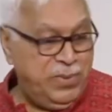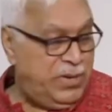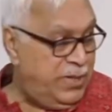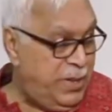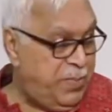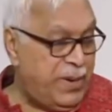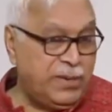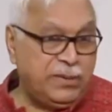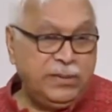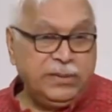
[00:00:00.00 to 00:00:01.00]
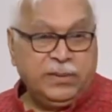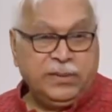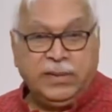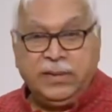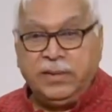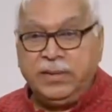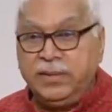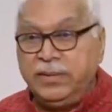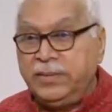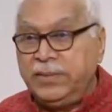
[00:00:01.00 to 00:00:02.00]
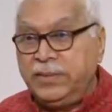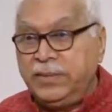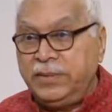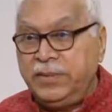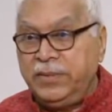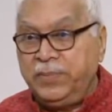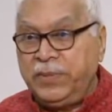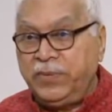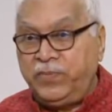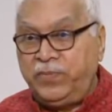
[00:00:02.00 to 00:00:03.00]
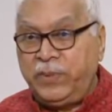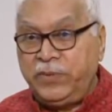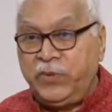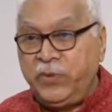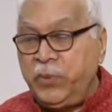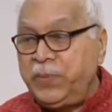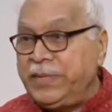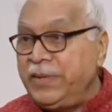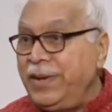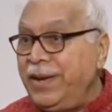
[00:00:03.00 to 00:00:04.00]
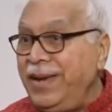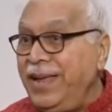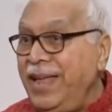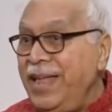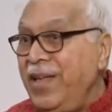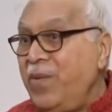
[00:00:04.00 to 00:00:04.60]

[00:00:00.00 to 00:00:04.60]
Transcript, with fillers: Mr. Deepak, uh, for, for you particularly,